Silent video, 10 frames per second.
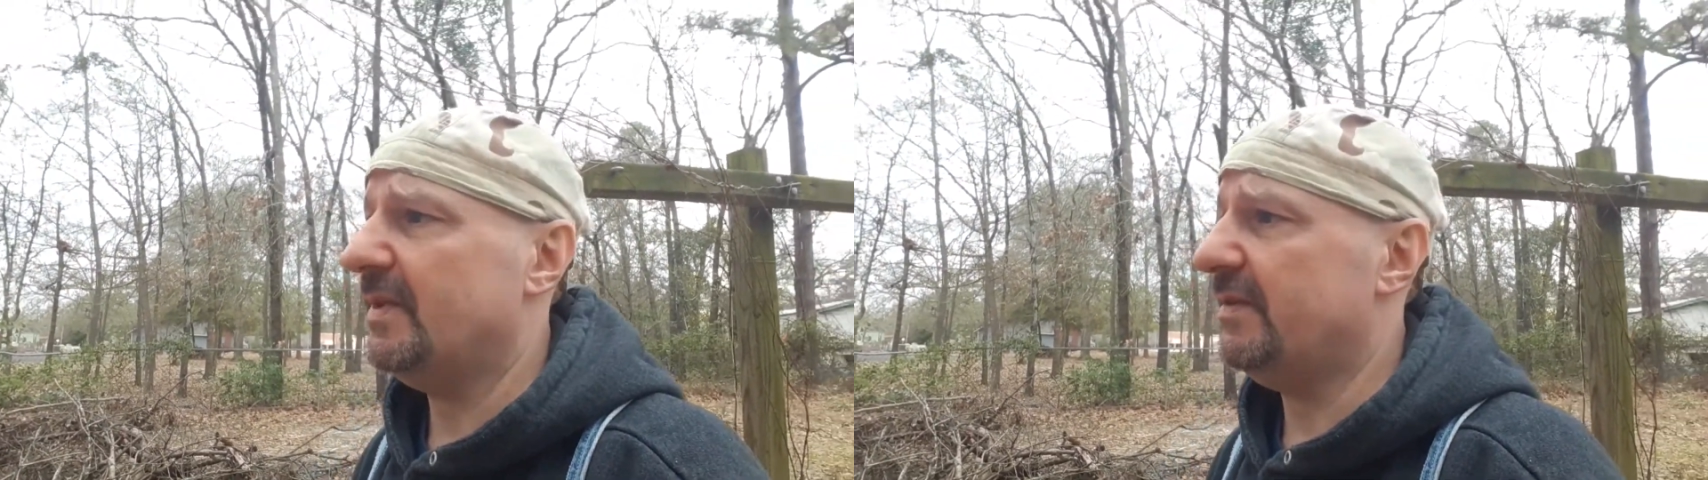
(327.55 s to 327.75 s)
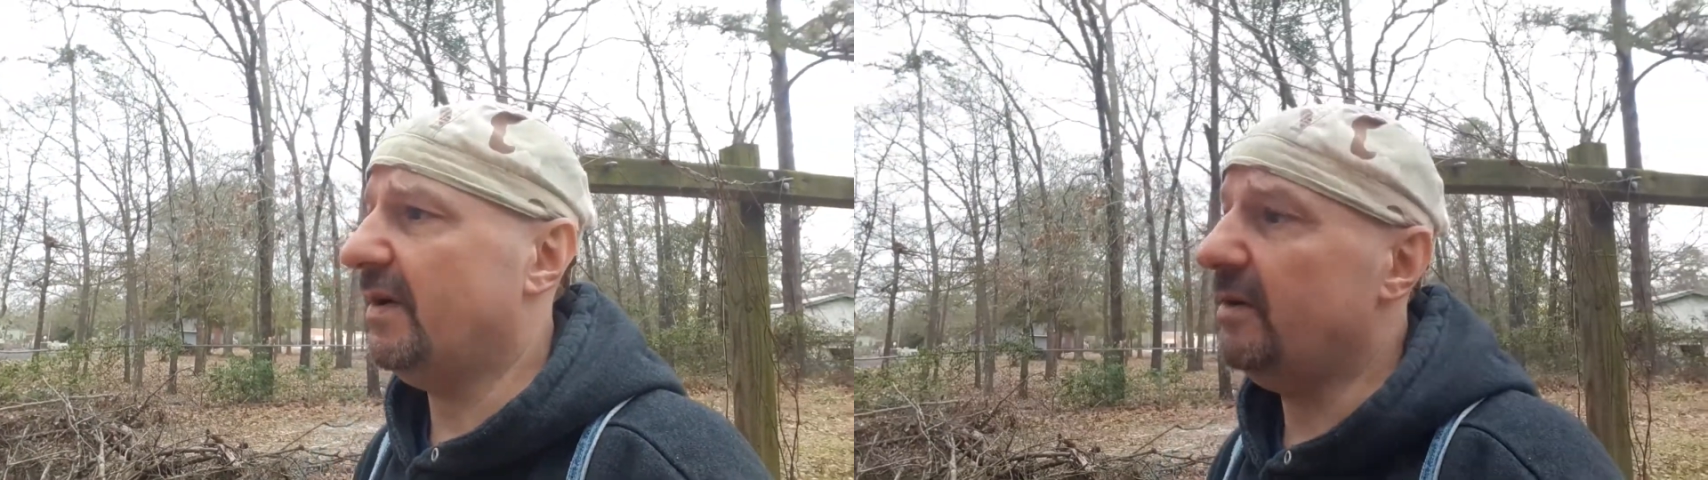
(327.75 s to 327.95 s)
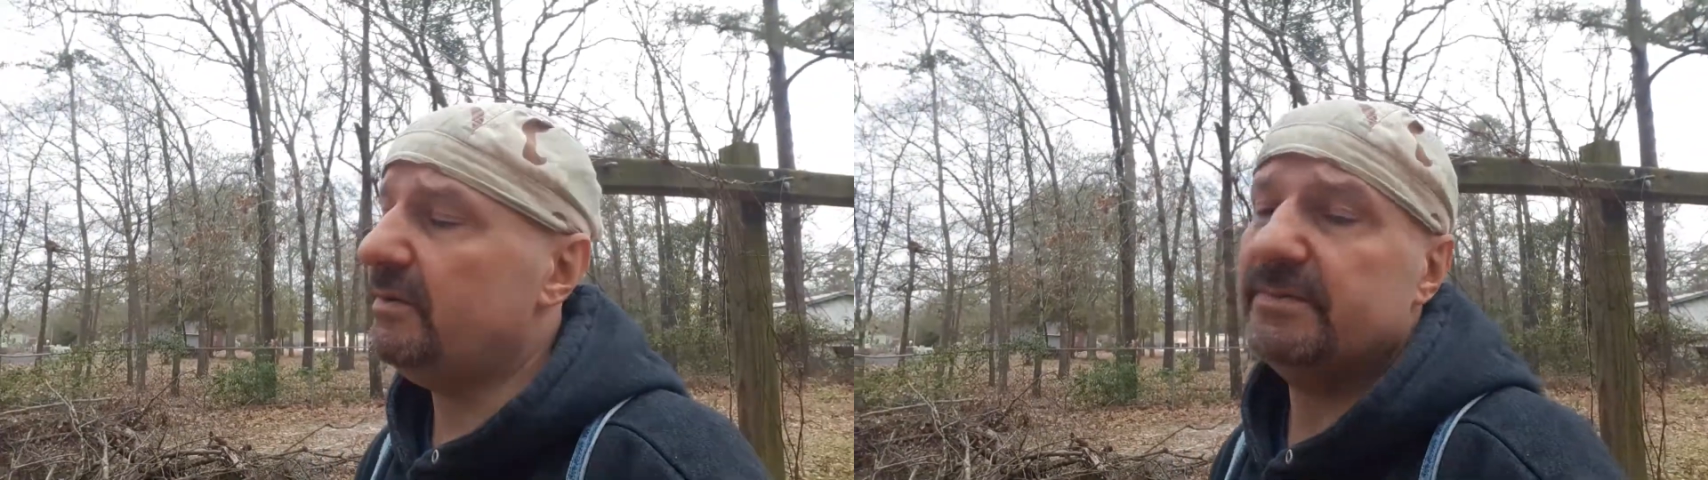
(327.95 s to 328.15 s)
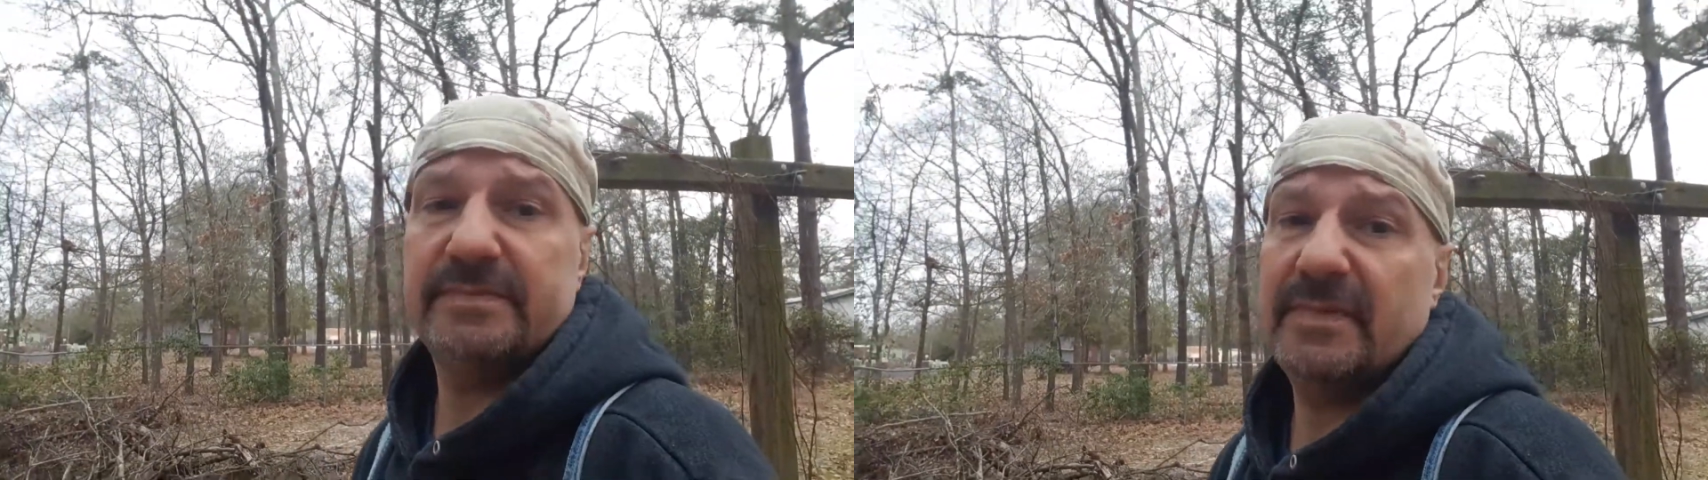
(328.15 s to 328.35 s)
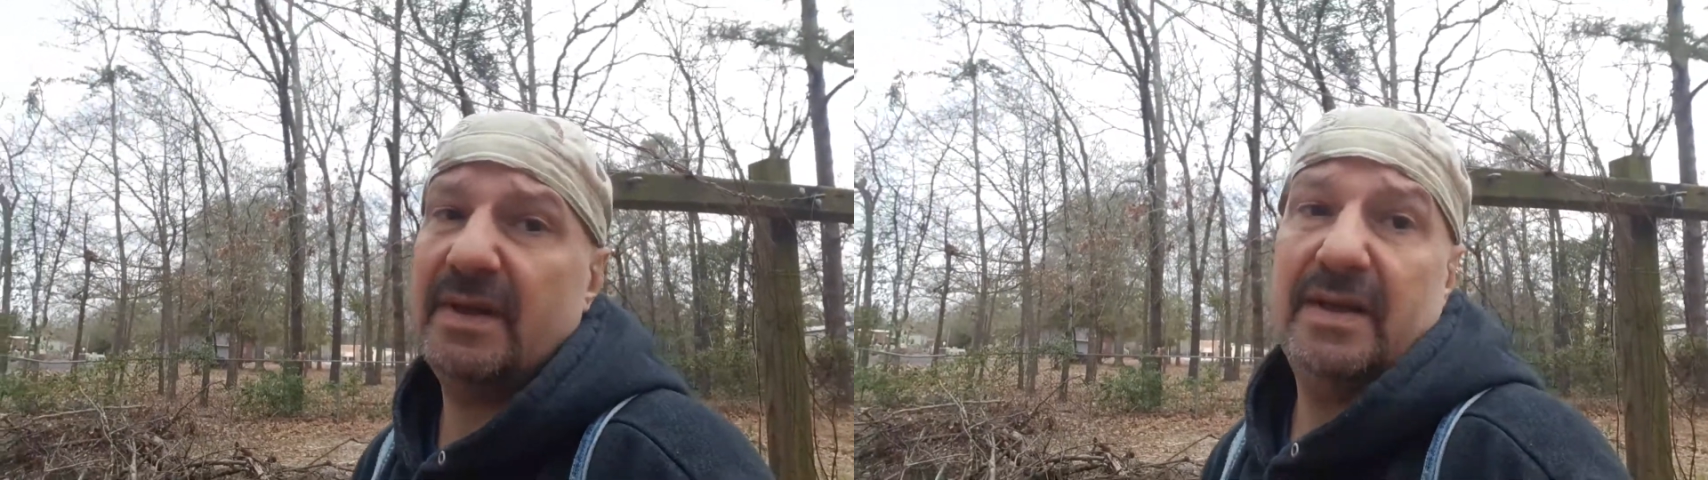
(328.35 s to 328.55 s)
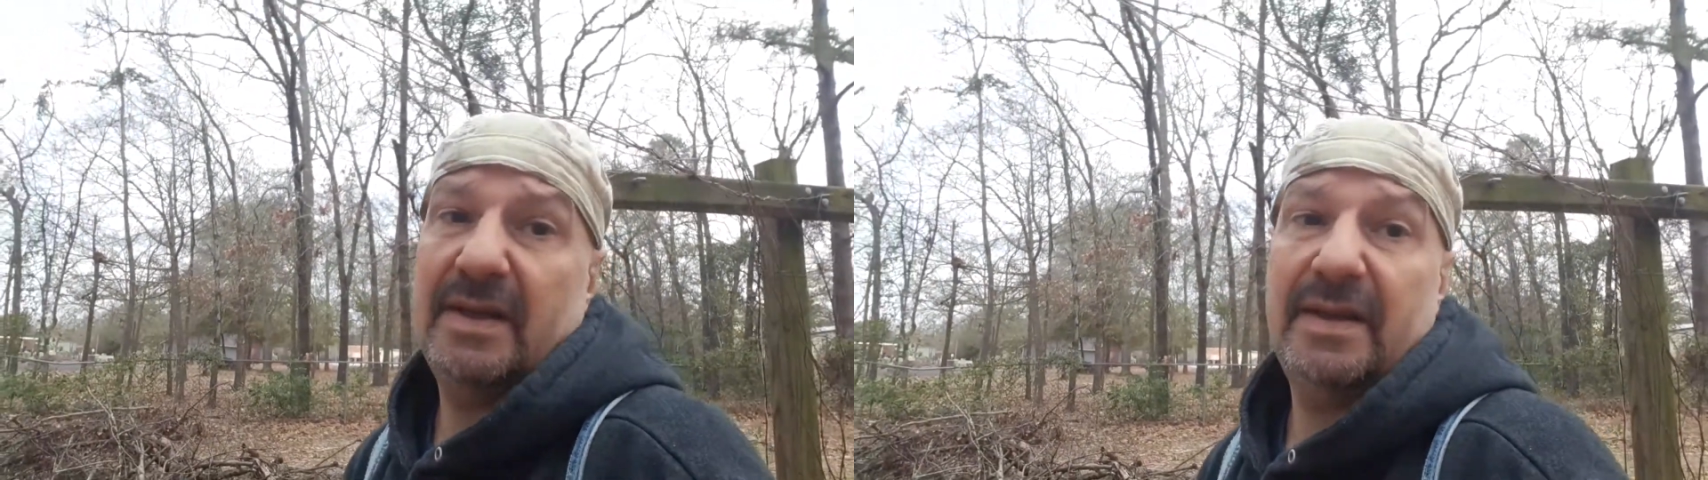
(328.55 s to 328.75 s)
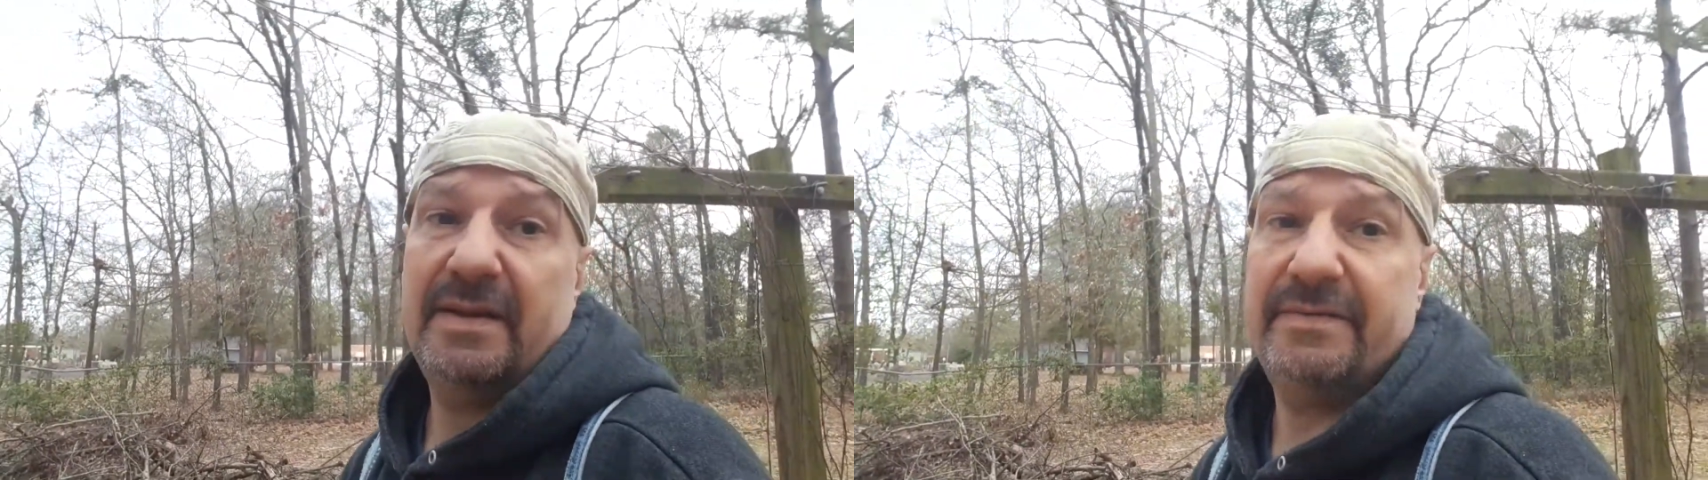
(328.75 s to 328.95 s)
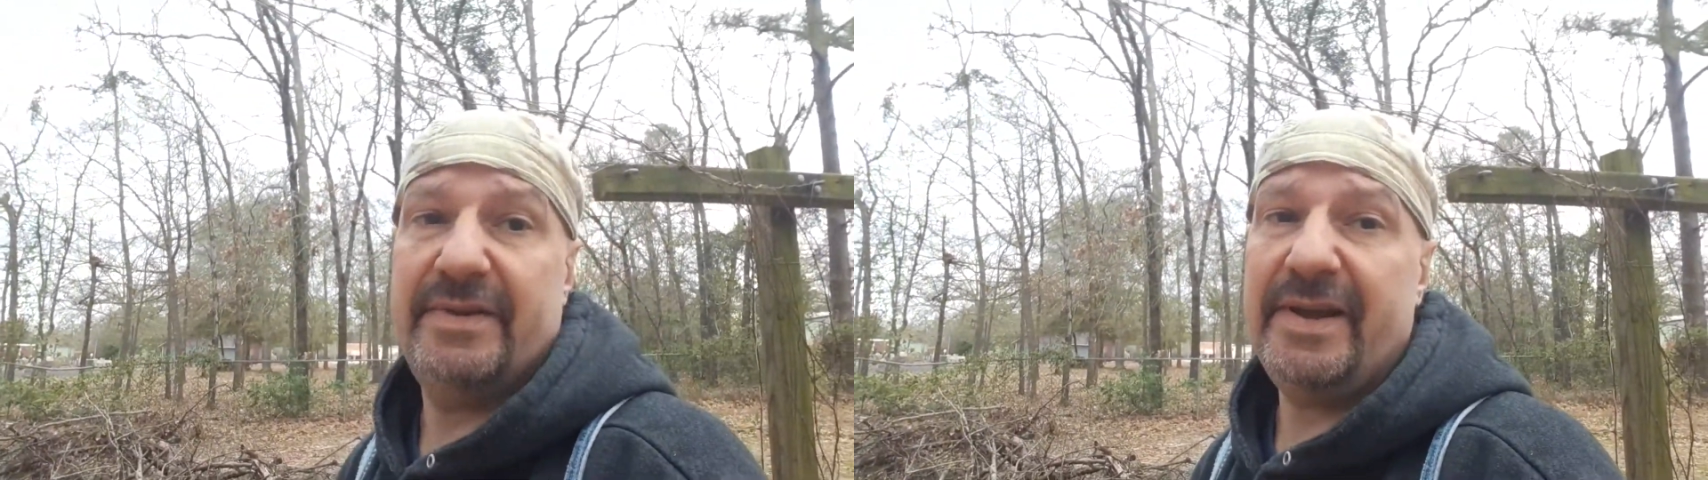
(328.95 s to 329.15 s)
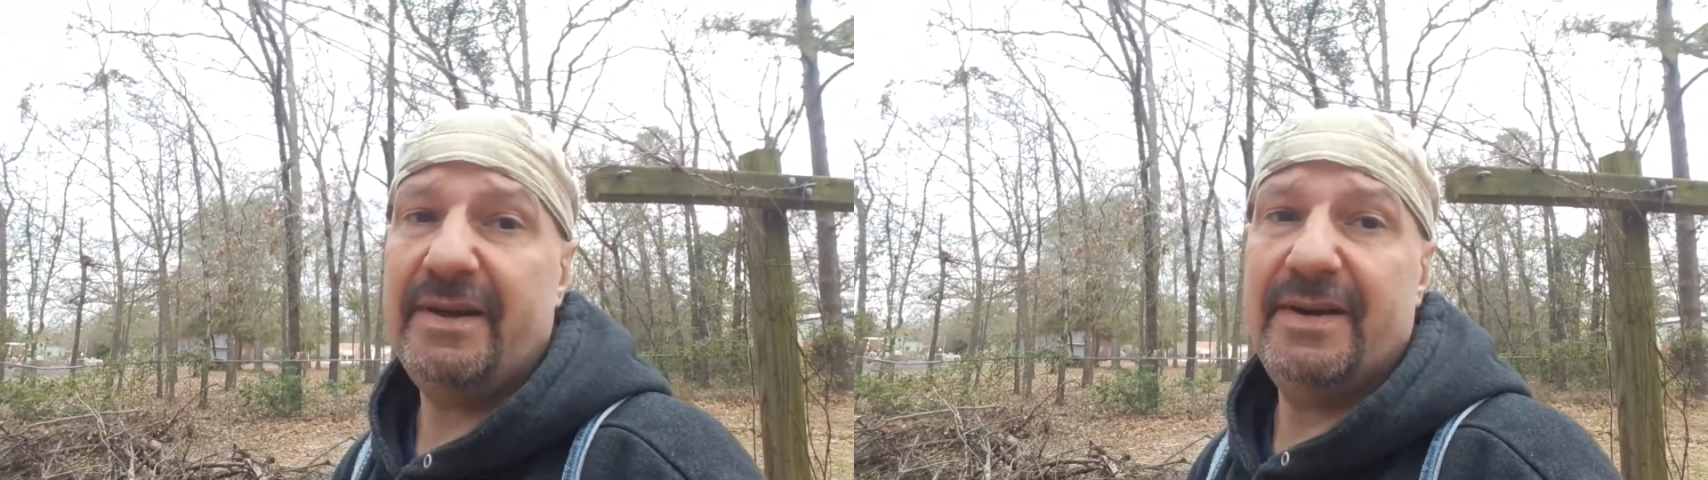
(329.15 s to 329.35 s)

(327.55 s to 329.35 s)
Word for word: So for now,